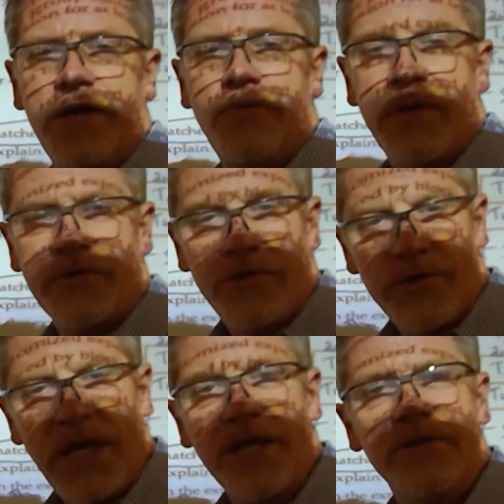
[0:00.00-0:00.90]
whether or
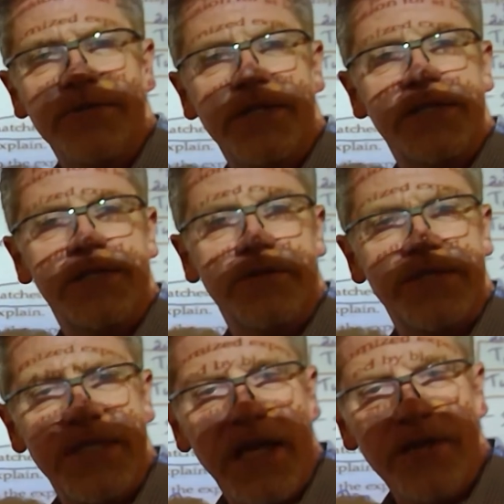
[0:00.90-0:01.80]
not there's an
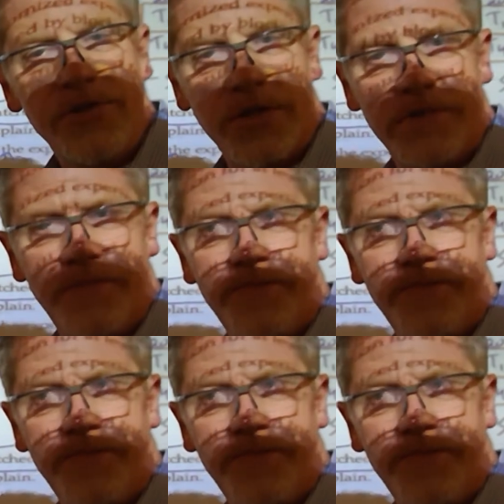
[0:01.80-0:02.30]
association.